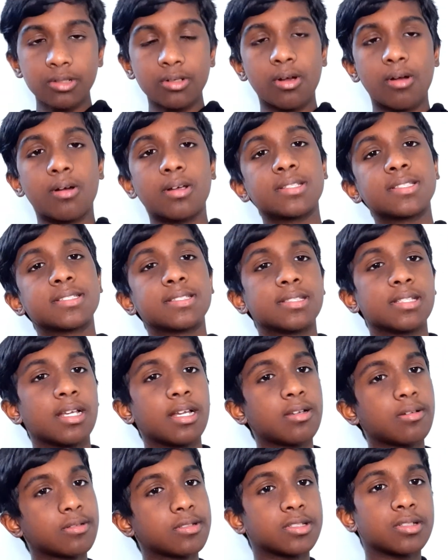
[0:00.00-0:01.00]
costs
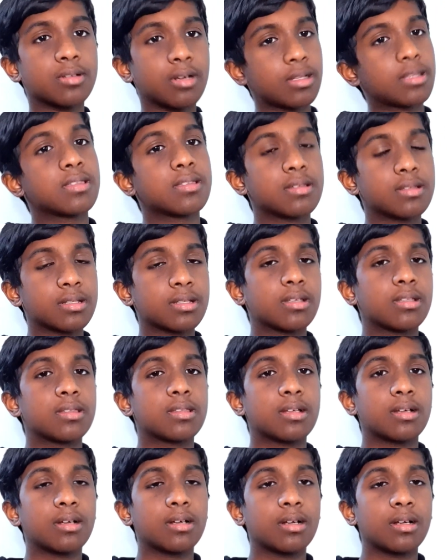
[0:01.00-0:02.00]
and also cut
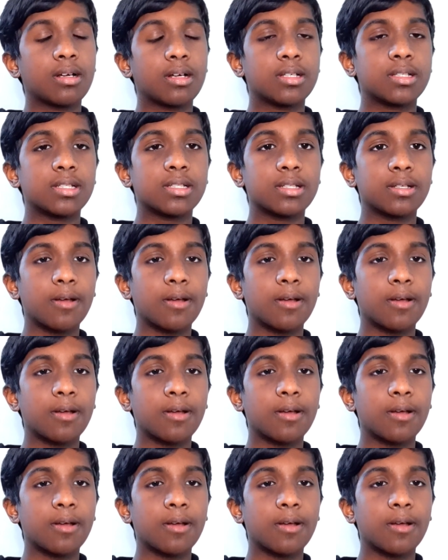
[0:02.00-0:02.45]
the